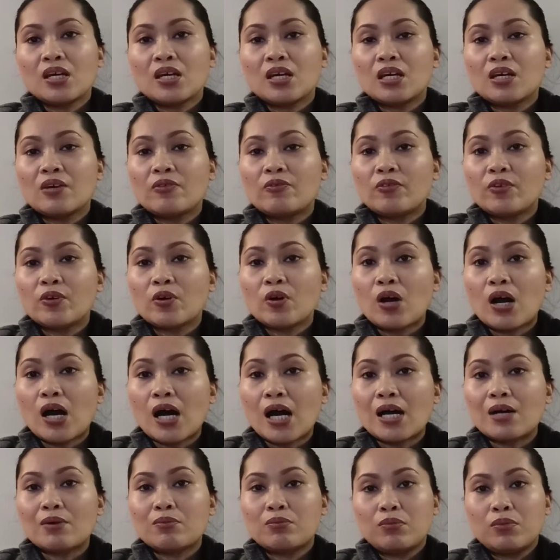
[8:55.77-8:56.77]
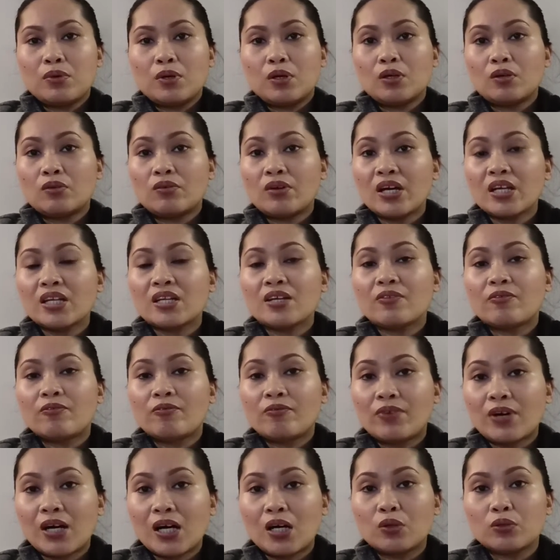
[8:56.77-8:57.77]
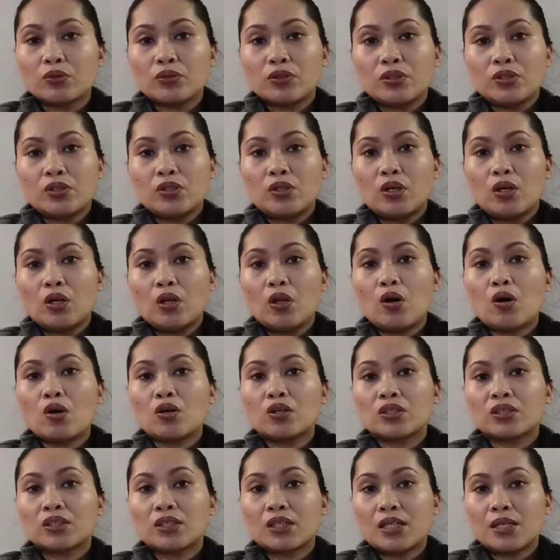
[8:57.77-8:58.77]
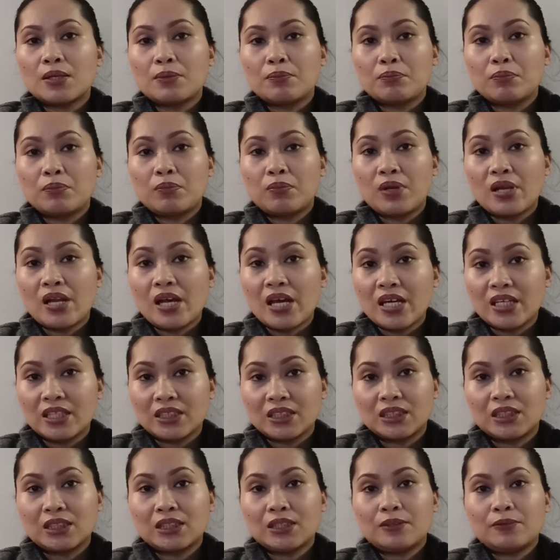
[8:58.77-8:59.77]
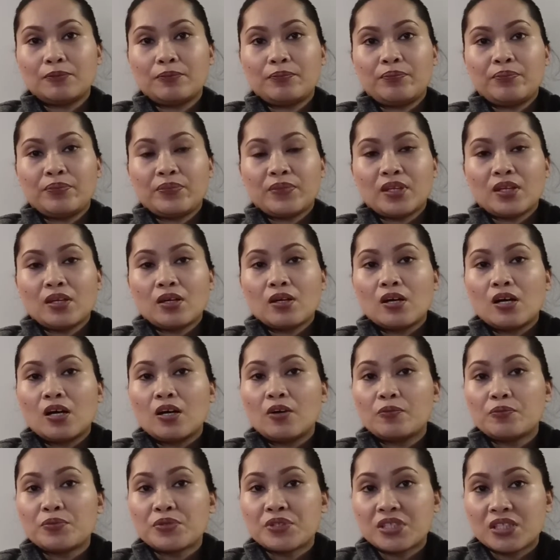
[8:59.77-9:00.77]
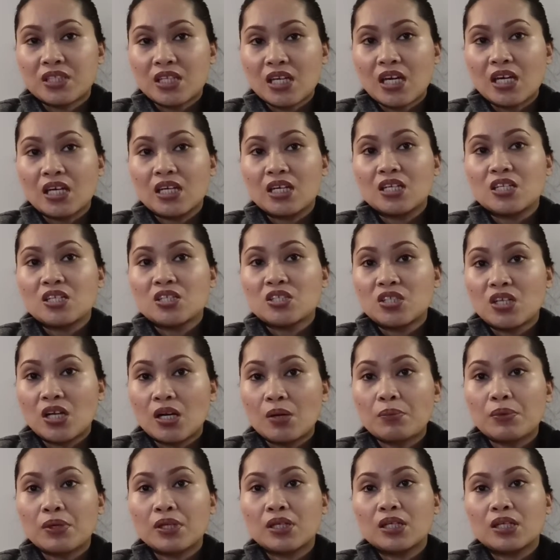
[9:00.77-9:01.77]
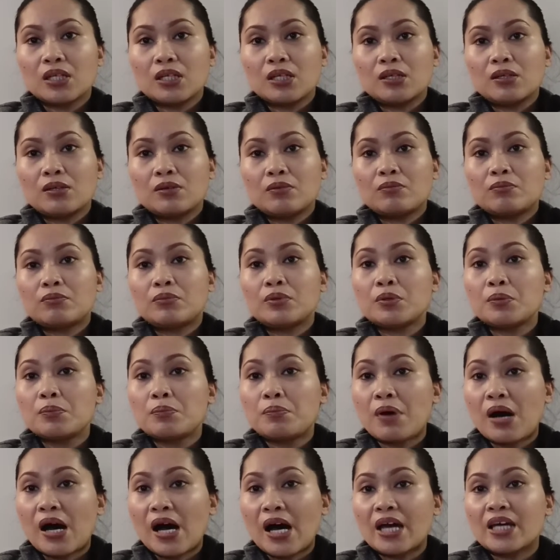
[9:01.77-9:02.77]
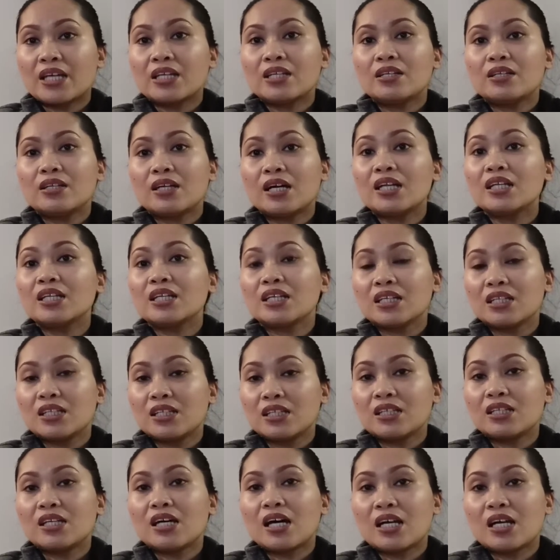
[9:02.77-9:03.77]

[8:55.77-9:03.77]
If you have already found your long-term place of stay in Germany, provide the needed